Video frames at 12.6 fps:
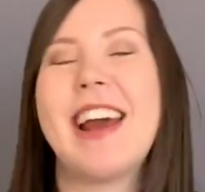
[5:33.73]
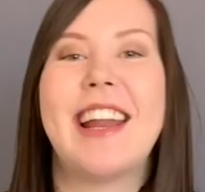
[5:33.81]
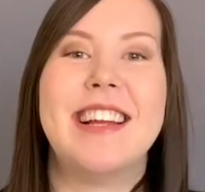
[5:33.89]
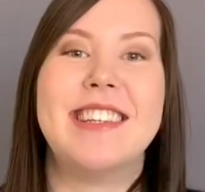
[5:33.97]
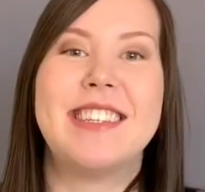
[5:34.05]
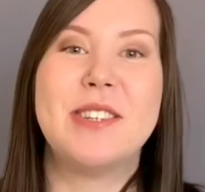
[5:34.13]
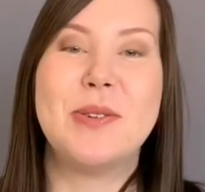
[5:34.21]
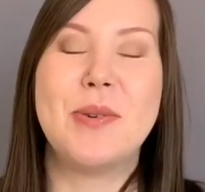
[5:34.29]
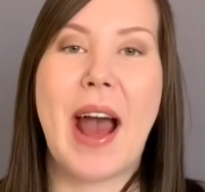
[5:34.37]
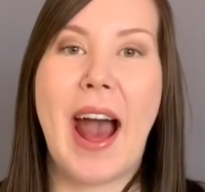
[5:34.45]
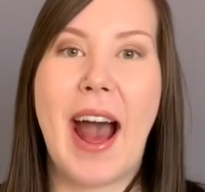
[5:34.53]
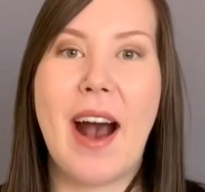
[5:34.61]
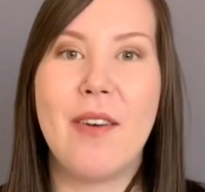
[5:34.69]
into
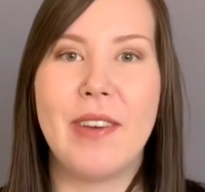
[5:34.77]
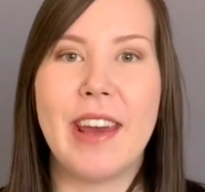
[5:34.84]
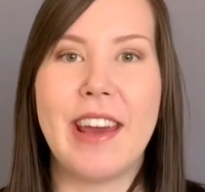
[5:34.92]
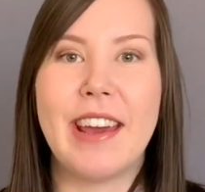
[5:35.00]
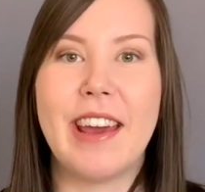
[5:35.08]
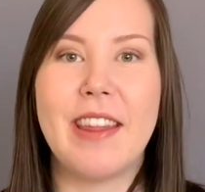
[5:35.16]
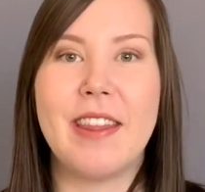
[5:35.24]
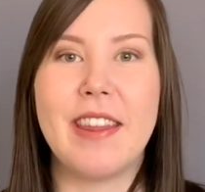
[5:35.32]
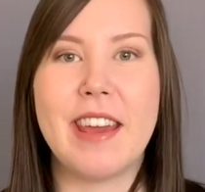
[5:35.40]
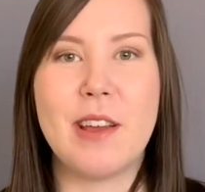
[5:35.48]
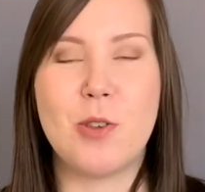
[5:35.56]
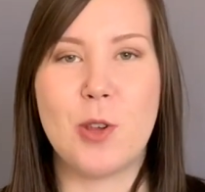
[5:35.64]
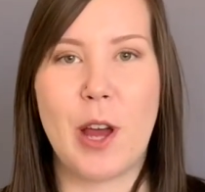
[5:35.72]
having
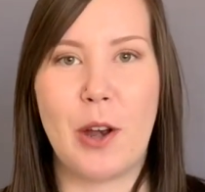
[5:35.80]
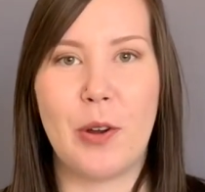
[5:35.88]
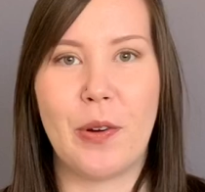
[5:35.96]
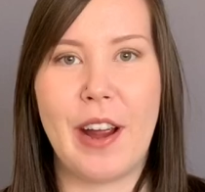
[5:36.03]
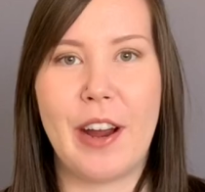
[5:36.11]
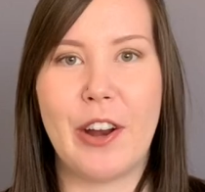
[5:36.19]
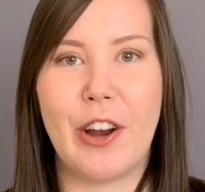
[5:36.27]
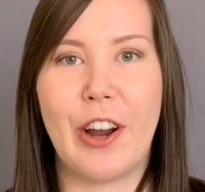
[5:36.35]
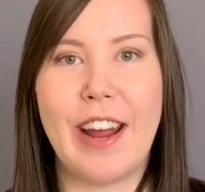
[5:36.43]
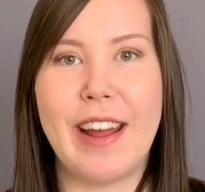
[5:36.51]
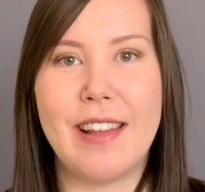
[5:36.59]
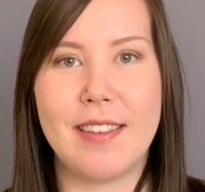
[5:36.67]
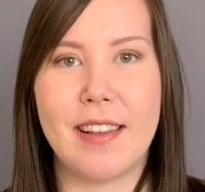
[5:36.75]
the generator
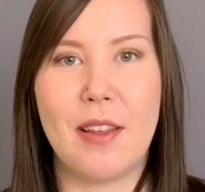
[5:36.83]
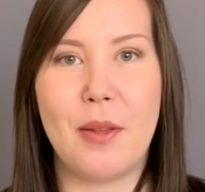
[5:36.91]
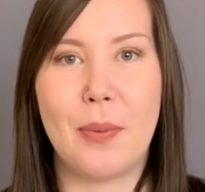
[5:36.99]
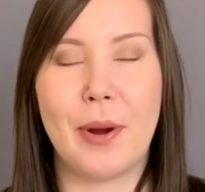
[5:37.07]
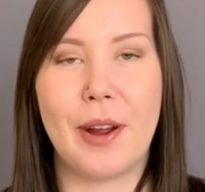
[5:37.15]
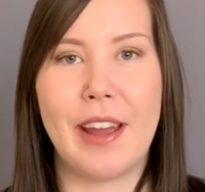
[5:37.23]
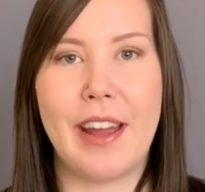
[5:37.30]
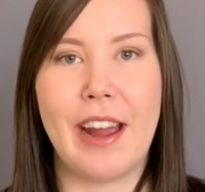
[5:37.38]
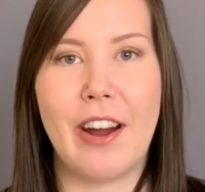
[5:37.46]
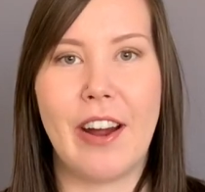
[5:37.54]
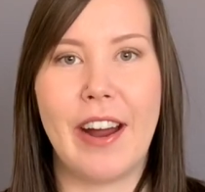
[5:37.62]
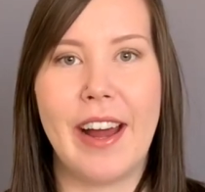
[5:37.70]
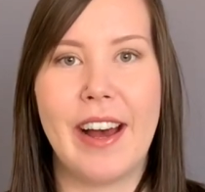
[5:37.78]
inside the working
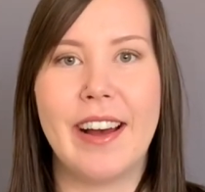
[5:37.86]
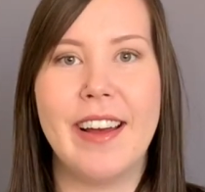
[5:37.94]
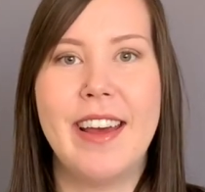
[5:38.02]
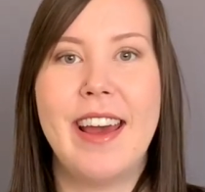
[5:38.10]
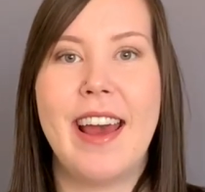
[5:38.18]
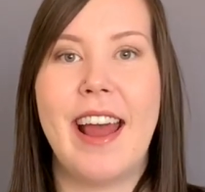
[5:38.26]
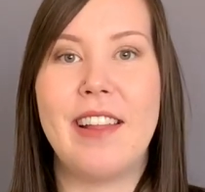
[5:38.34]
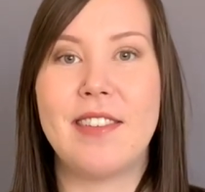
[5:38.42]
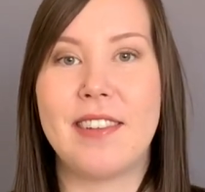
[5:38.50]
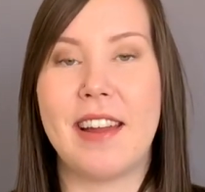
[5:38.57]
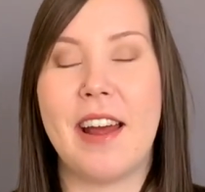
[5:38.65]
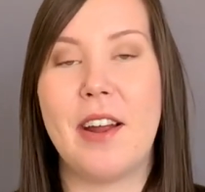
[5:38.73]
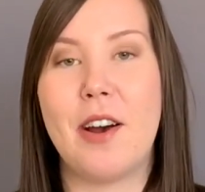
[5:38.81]
area
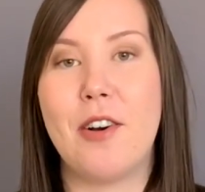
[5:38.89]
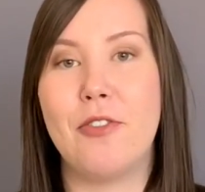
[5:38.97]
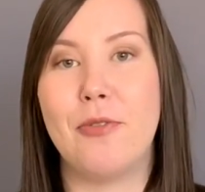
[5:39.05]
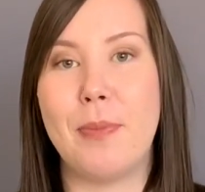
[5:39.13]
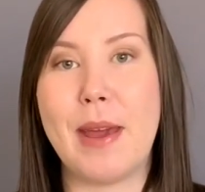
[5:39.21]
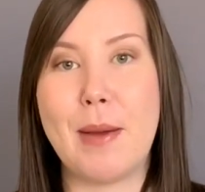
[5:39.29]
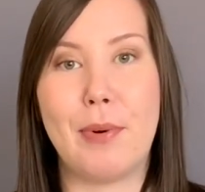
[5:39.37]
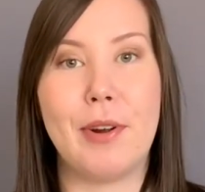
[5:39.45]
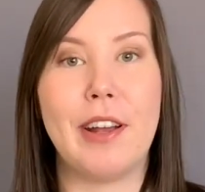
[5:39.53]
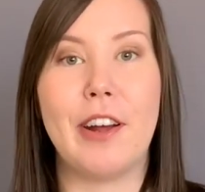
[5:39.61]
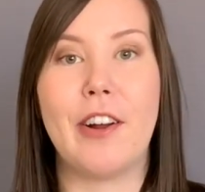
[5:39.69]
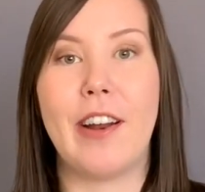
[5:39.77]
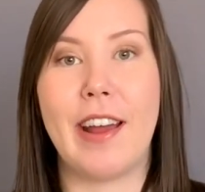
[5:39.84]
instead of me
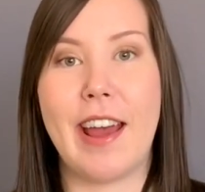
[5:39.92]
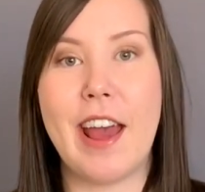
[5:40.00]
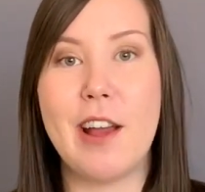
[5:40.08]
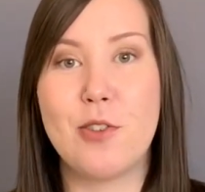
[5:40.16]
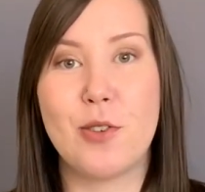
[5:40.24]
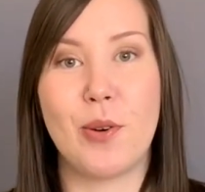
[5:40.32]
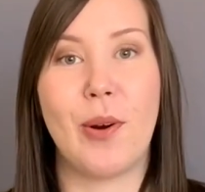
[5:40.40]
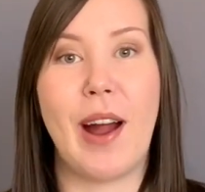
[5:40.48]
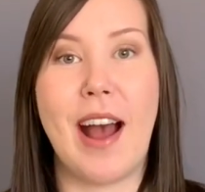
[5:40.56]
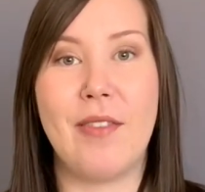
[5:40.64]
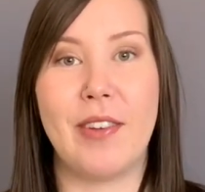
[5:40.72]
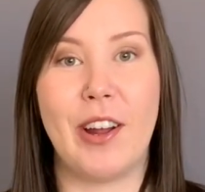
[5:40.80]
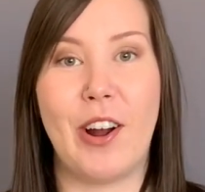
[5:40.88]
putting it on a hitch or
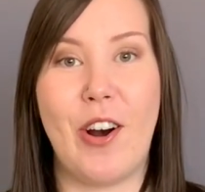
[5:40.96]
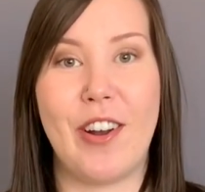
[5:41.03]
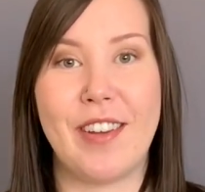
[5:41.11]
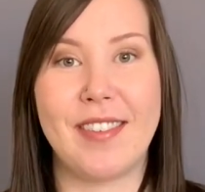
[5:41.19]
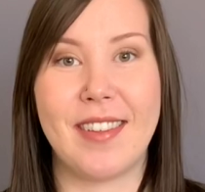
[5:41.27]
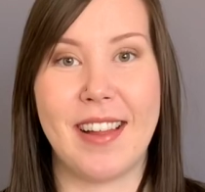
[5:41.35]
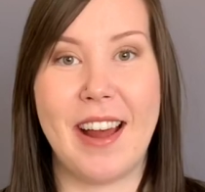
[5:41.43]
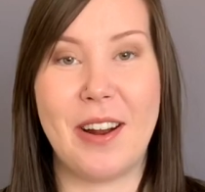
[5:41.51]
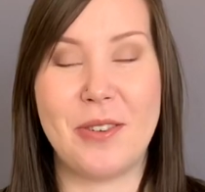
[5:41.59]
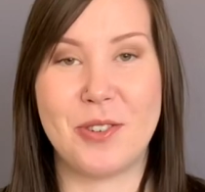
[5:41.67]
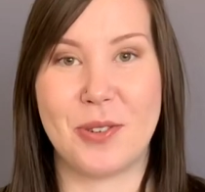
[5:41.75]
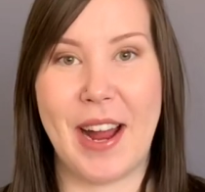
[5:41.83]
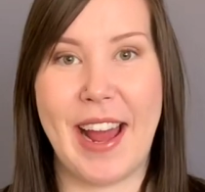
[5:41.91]
having it on a slide
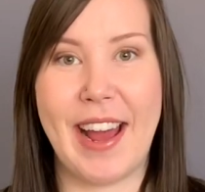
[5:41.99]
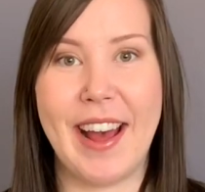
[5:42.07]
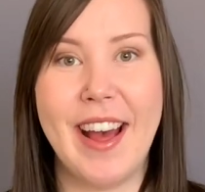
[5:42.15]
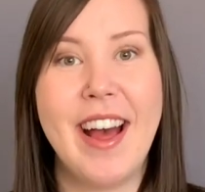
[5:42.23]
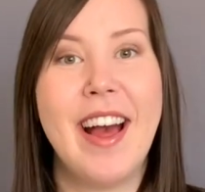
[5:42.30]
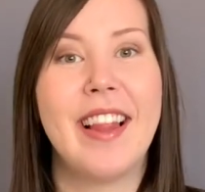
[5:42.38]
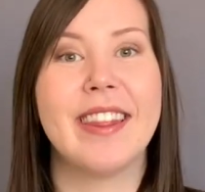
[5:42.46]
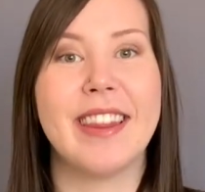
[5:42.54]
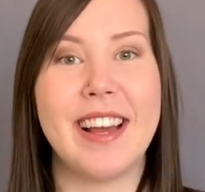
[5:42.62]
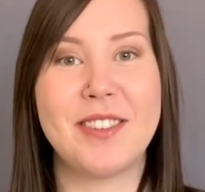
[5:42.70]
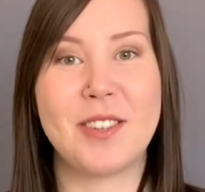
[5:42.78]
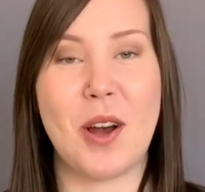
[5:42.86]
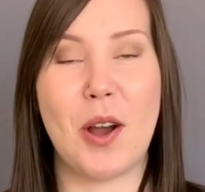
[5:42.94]
out tray.
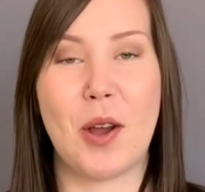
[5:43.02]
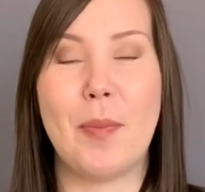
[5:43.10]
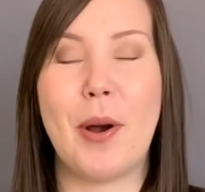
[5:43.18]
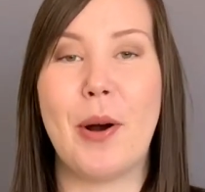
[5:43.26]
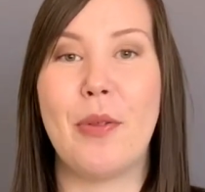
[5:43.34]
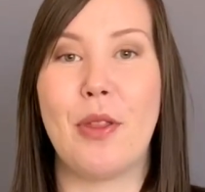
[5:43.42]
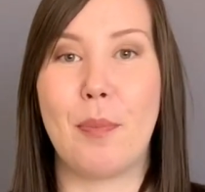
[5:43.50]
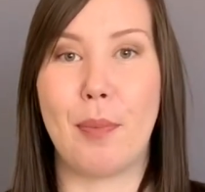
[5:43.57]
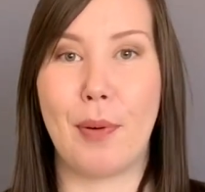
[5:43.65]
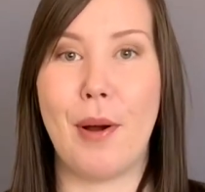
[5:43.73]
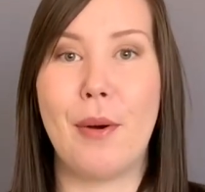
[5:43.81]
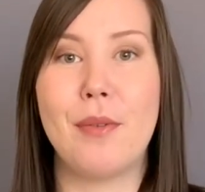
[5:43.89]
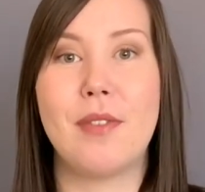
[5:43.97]
Let's talk about the
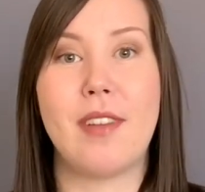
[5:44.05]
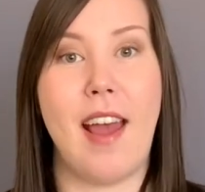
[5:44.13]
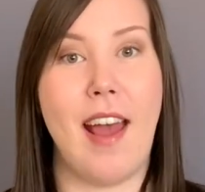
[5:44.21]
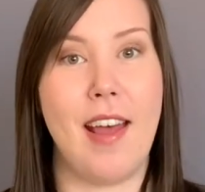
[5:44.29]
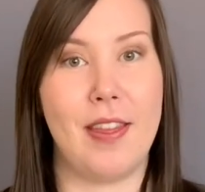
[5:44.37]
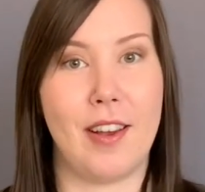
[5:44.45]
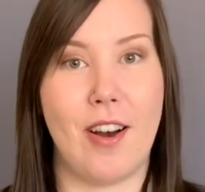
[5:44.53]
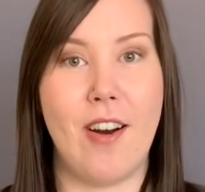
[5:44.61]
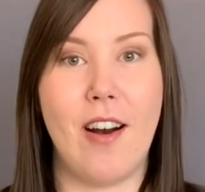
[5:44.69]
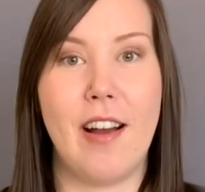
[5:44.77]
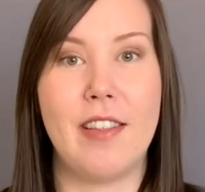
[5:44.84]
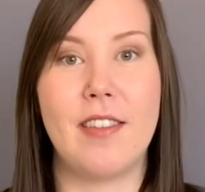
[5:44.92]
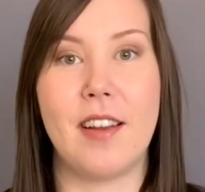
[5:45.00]
pros and the
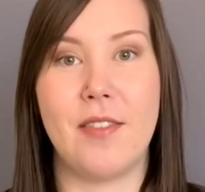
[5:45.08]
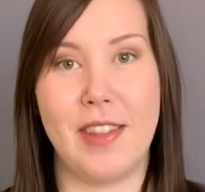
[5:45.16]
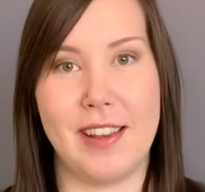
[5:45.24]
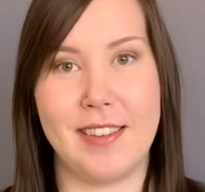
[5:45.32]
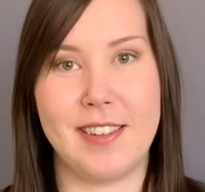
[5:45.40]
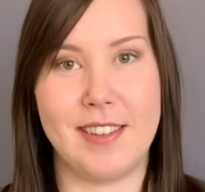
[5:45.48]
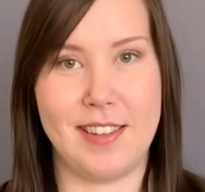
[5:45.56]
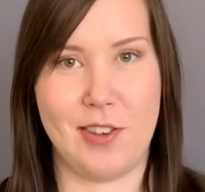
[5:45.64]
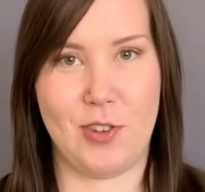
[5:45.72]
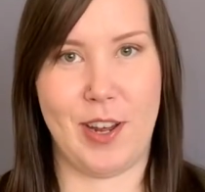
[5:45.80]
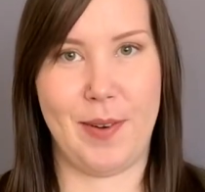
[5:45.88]
cons of this decision.